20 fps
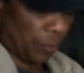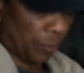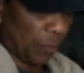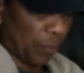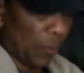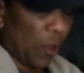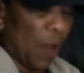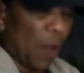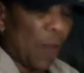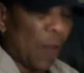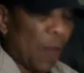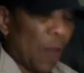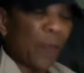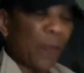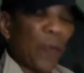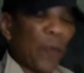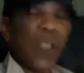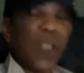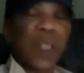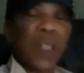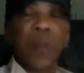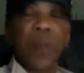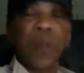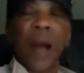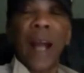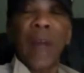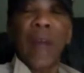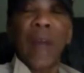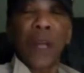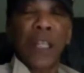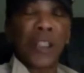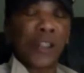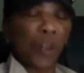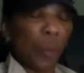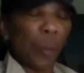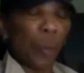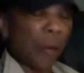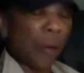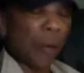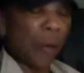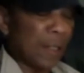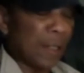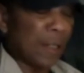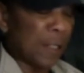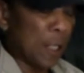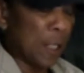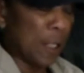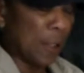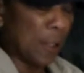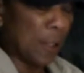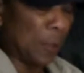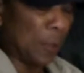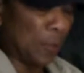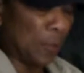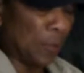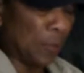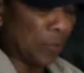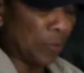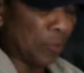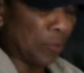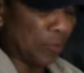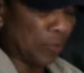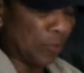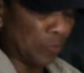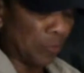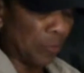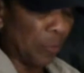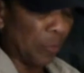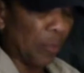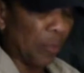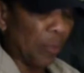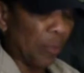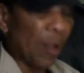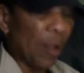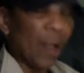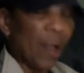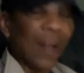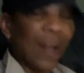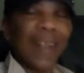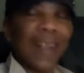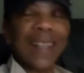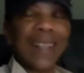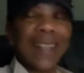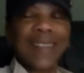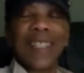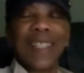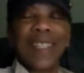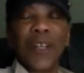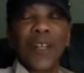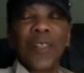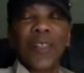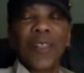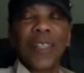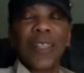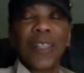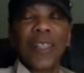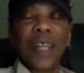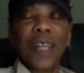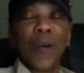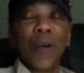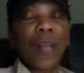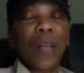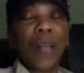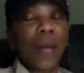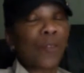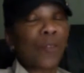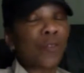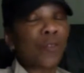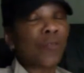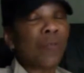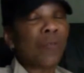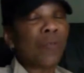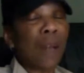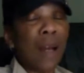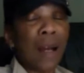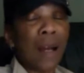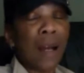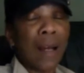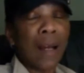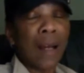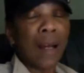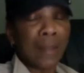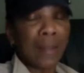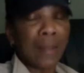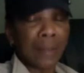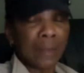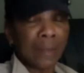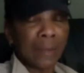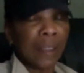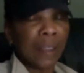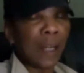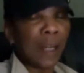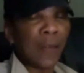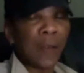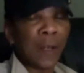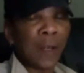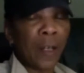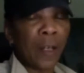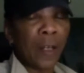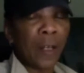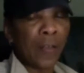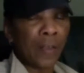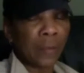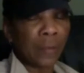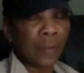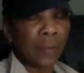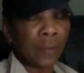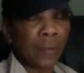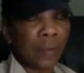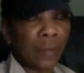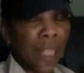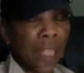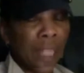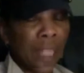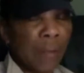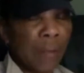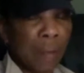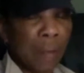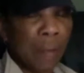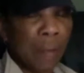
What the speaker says: the first biracial president. Yeah, see, Leonie, I'm trying to love her as my